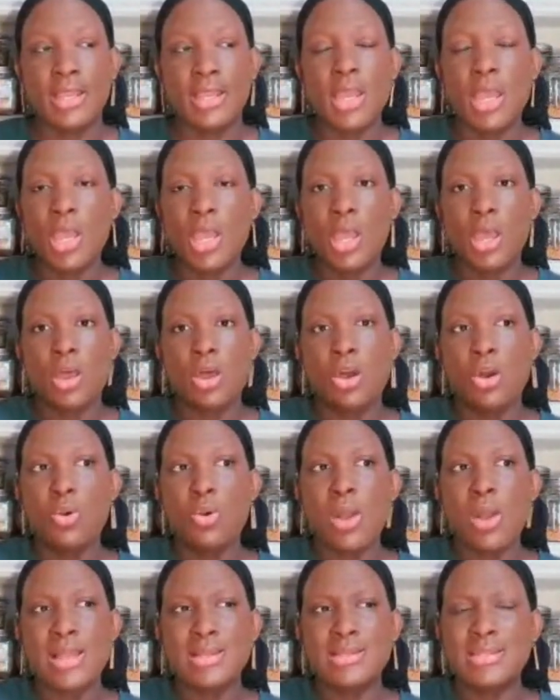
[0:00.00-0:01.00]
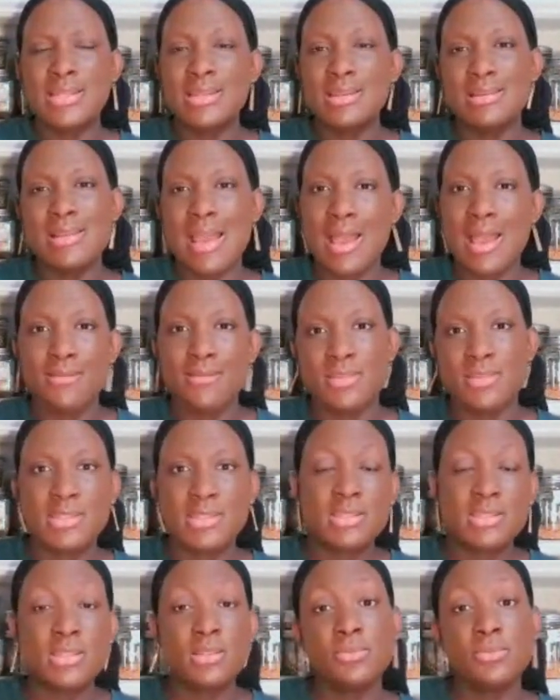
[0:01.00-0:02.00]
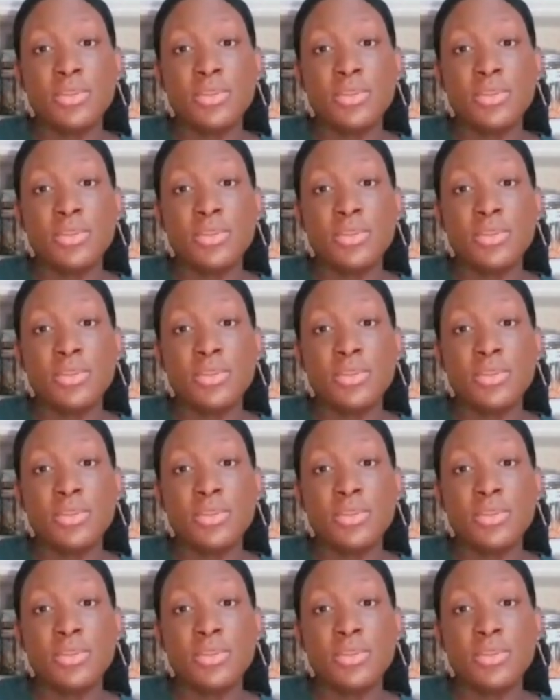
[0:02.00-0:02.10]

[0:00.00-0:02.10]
oh, I didn't have a system for this